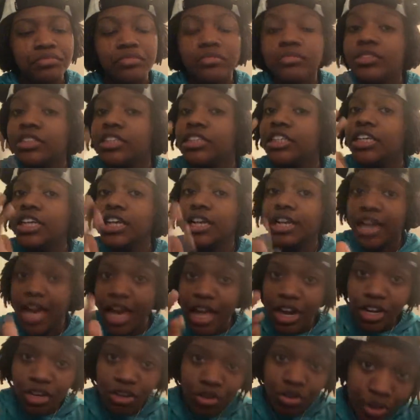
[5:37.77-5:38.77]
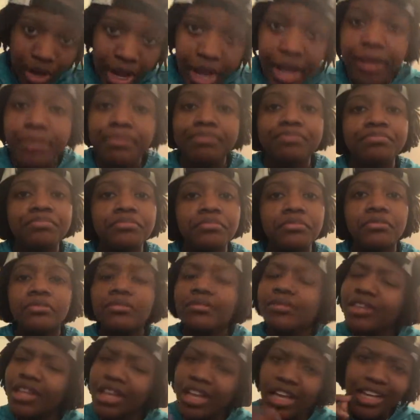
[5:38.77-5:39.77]
You gotta do that.
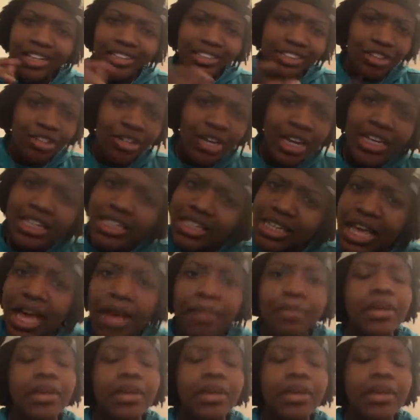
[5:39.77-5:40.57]
Till next time,